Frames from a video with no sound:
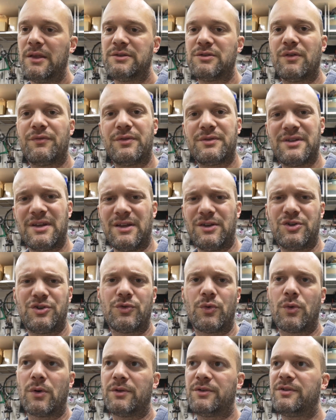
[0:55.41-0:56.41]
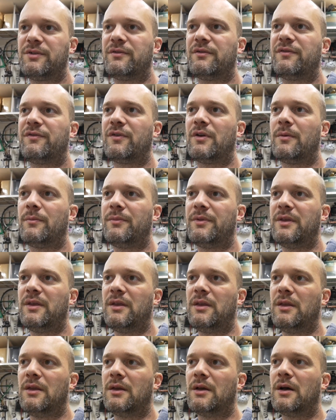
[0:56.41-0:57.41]
So if there's any shorts from
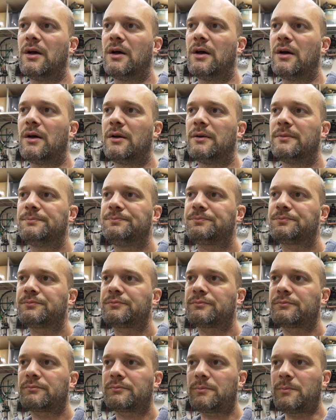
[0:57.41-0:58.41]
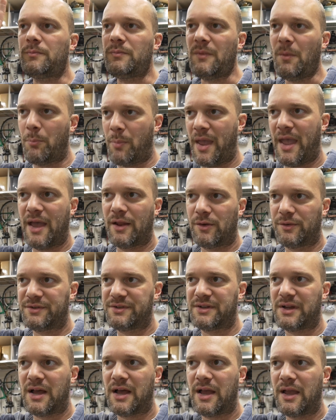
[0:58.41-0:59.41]
the uh, panel
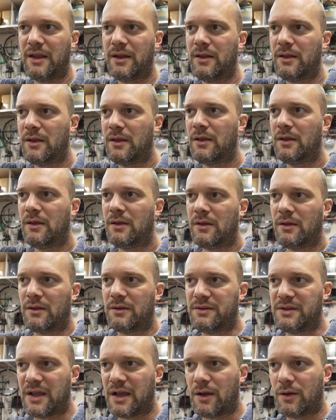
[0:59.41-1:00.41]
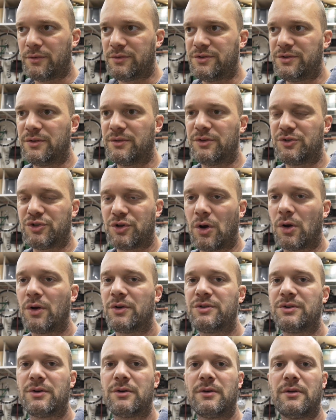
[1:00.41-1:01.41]
side down to the
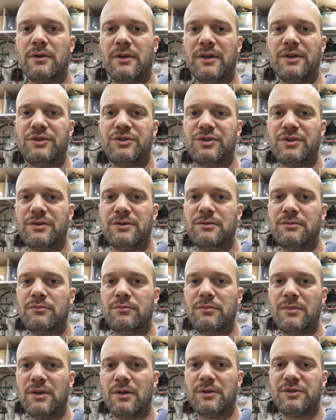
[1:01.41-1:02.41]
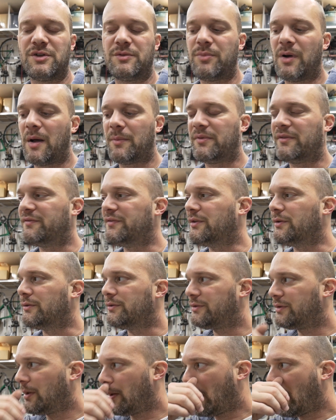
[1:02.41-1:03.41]
charger, it should, you know, it should pop the
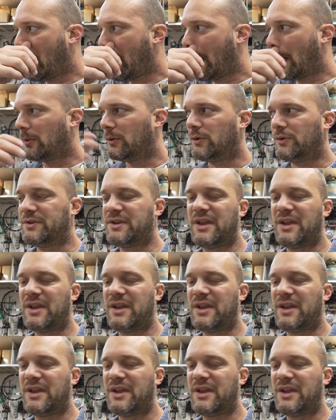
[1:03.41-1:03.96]
fuse. Little